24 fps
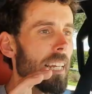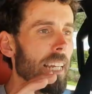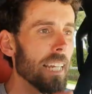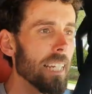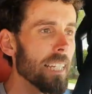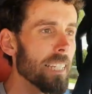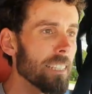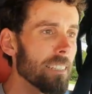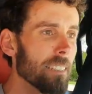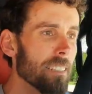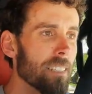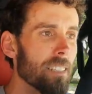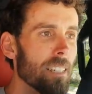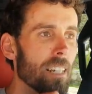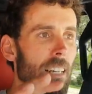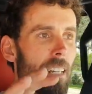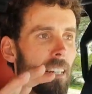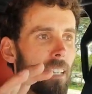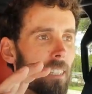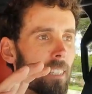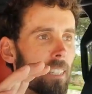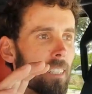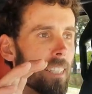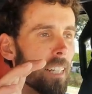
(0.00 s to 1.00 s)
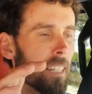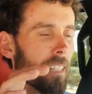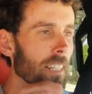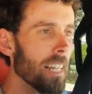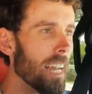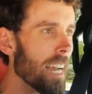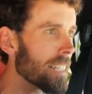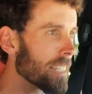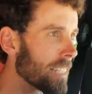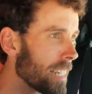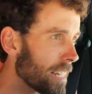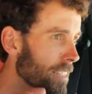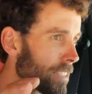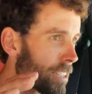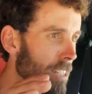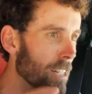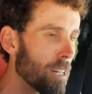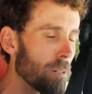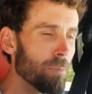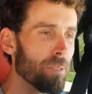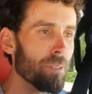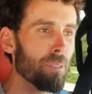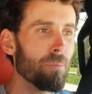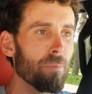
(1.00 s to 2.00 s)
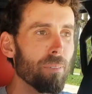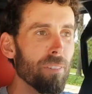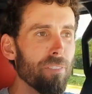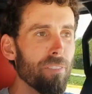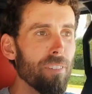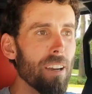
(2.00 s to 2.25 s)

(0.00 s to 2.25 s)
is that the Gladiator comes from the